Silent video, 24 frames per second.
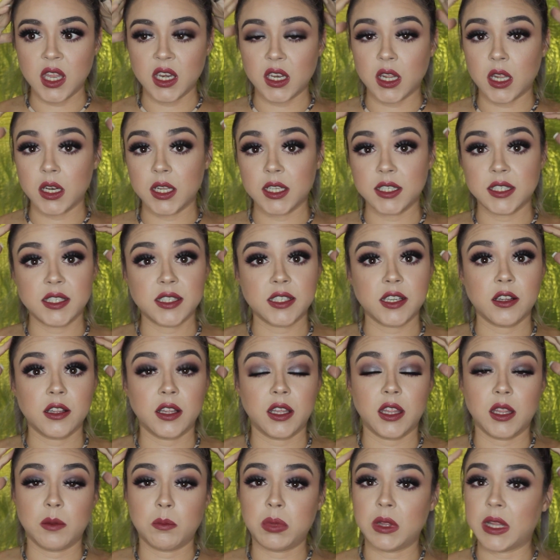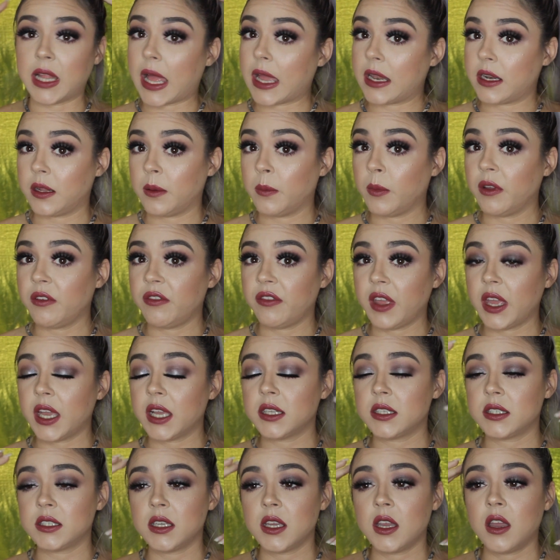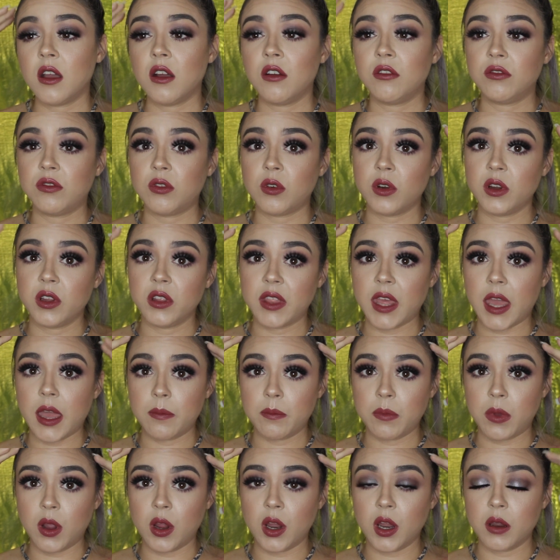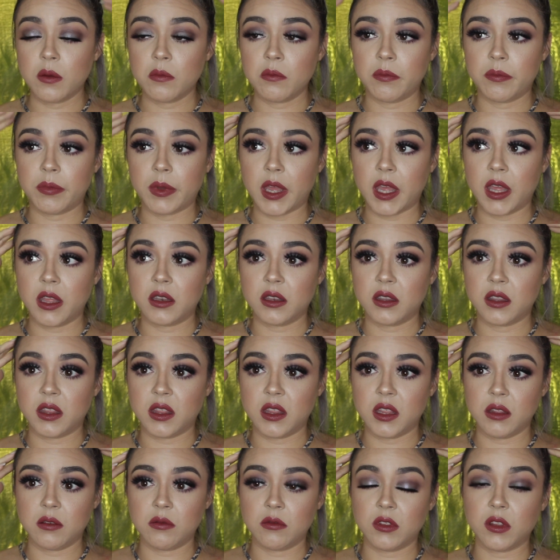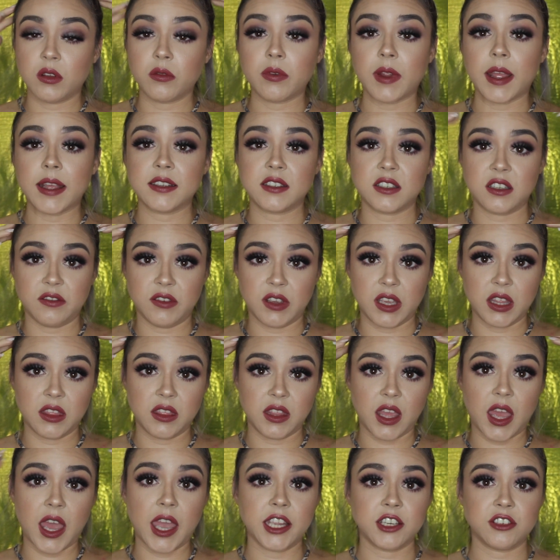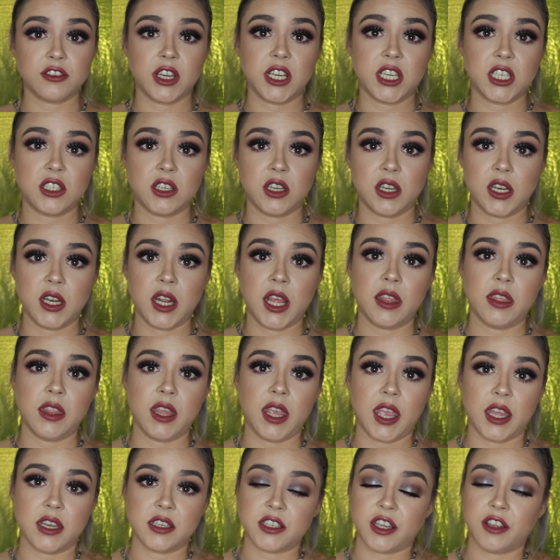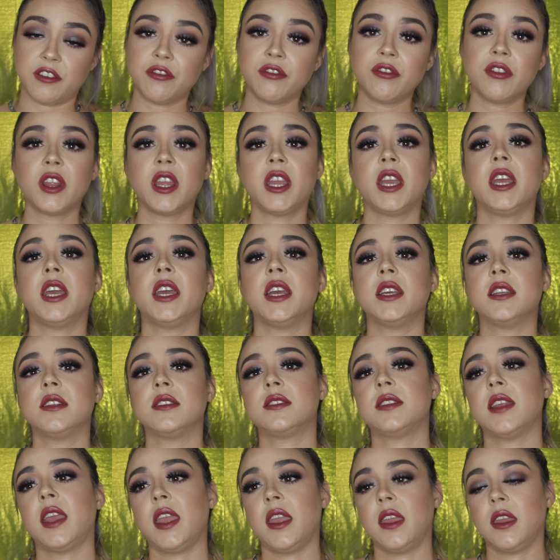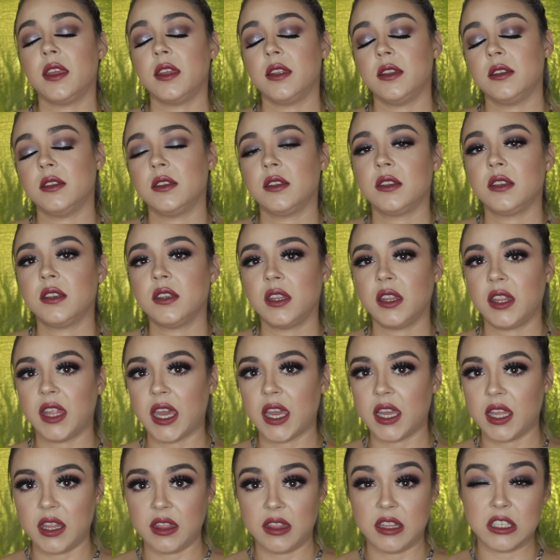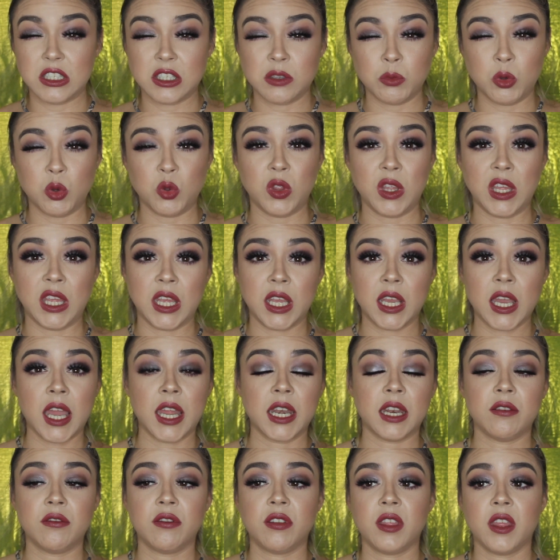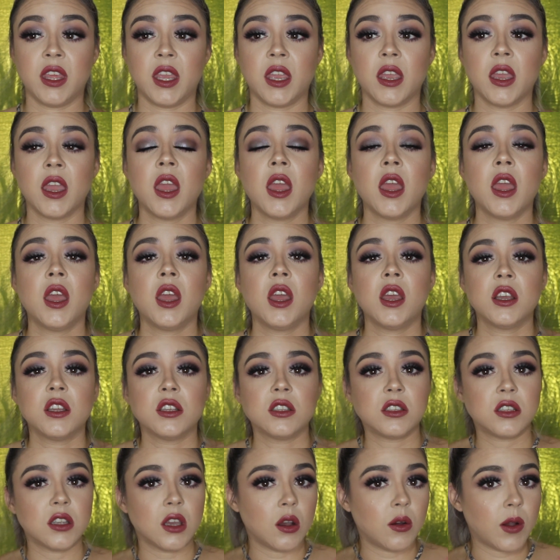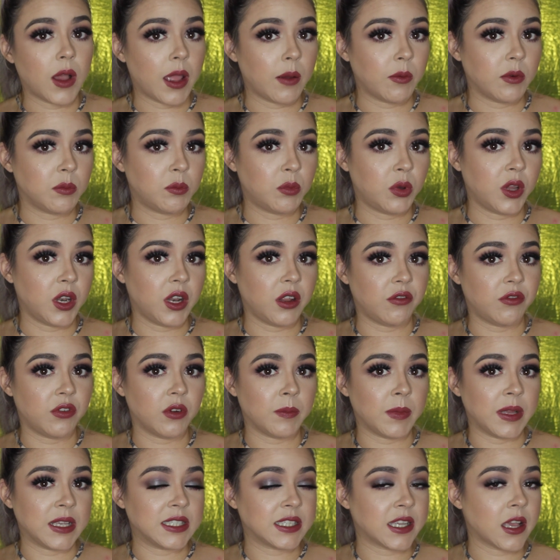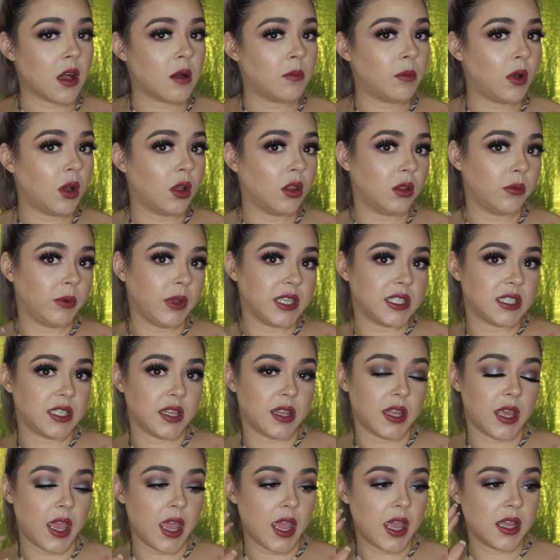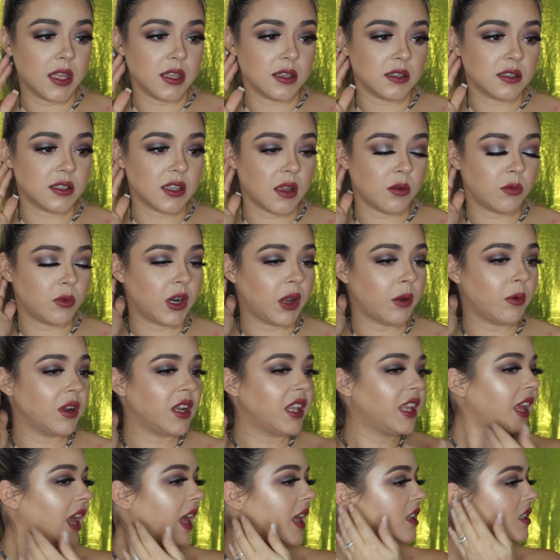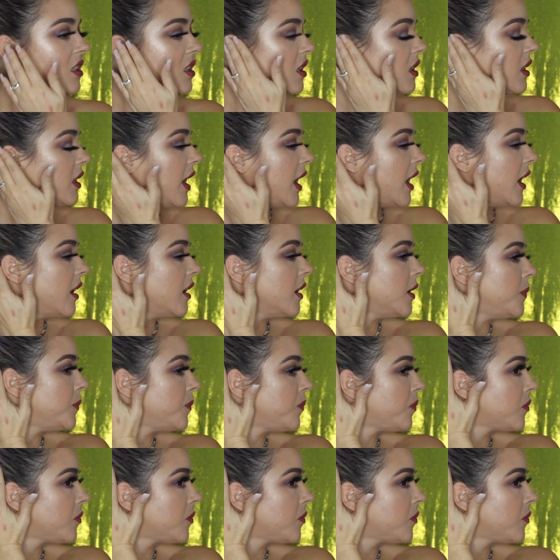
not necessarily the platinum effect for that part, but the rest of it, the hydration and the anti-frizz and that and the smoothing kind of thing. So I would put it from my scalp all the way to the ends, and when I would get to like